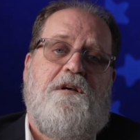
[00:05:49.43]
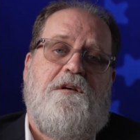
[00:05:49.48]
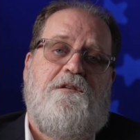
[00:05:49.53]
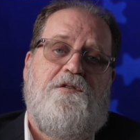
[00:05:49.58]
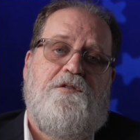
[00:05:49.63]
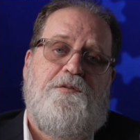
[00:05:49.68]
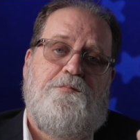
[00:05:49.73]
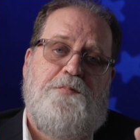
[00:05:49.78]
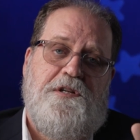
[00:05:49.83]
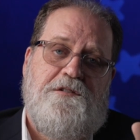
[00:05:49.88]

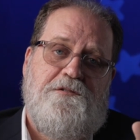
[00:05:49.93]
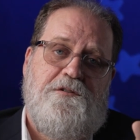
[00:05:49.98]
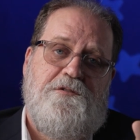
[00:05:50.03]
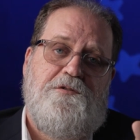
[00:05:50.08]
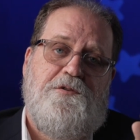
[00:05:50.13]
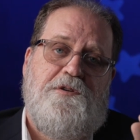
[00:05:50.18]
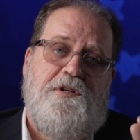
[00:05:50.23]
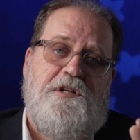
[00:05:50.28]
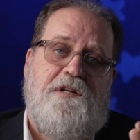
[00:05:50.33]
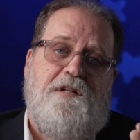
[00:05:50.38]
your pixels
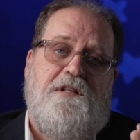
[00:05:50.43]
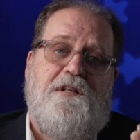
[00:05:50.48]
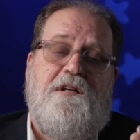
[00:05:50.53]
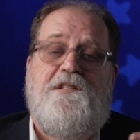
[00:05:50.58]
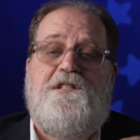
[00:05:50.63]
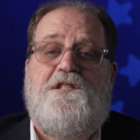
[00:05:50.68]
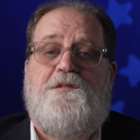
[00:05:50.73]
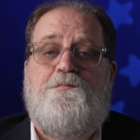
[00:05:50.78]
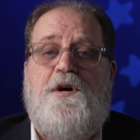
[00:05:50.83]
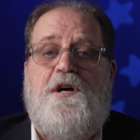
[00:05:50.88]
are getting a
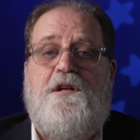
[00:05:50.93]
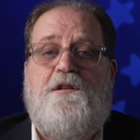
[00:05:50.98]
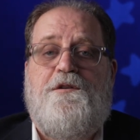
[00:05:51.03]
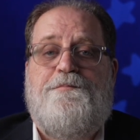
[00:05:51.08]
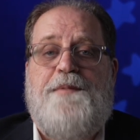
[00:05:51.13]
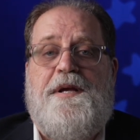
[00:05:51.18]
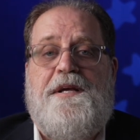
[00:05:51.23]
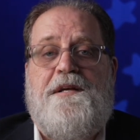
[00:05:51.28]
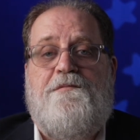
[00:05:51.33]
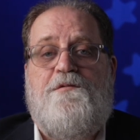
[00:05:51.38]
lot smaller
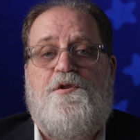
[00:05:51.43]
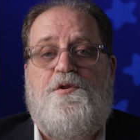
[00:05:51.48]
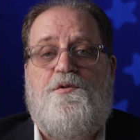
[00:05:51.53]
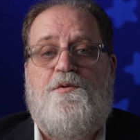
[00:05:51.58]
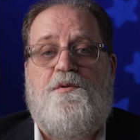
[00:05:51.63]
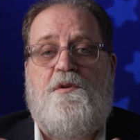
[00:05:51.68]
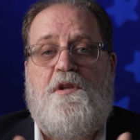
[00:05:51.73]
and your